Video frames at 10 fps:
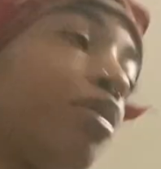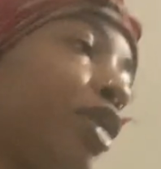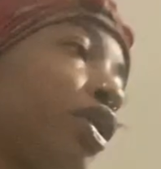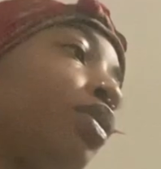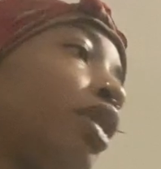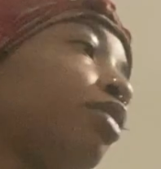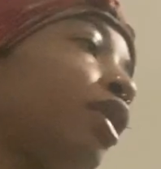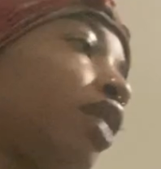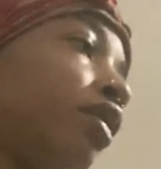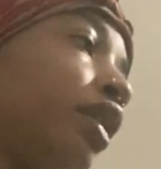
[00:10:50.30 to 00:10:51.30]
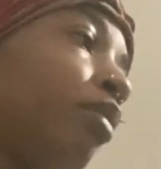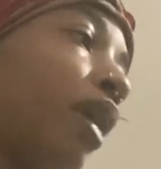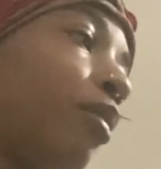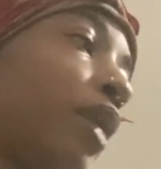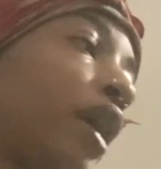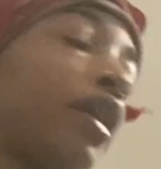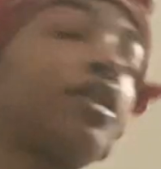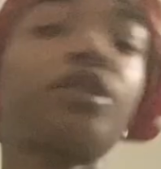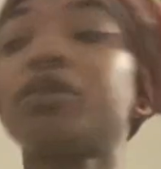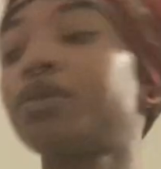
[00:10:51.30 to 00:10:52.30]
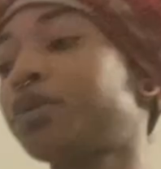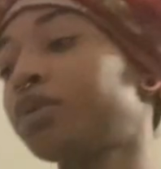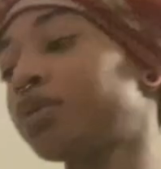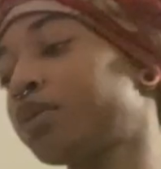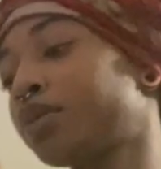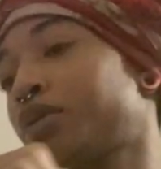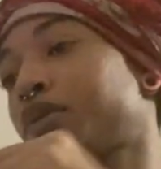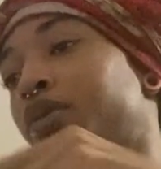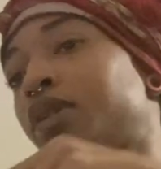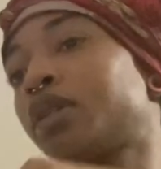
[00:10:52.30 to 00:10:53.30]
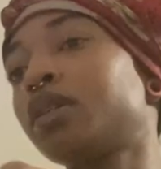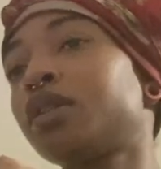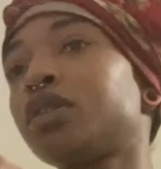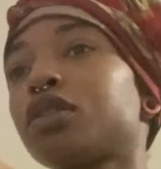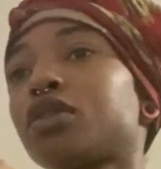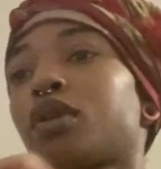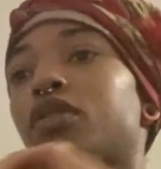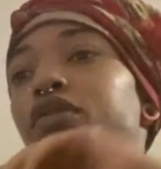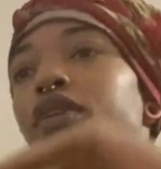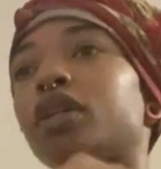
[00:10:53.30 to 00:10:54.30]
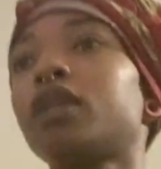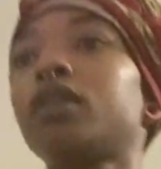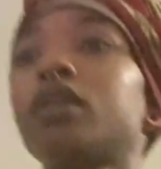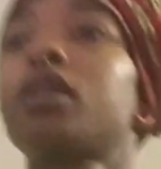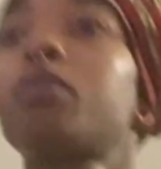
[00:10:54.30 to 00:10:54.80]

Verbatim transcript: put a water bottle in my bag too, just so I don't forget. I'm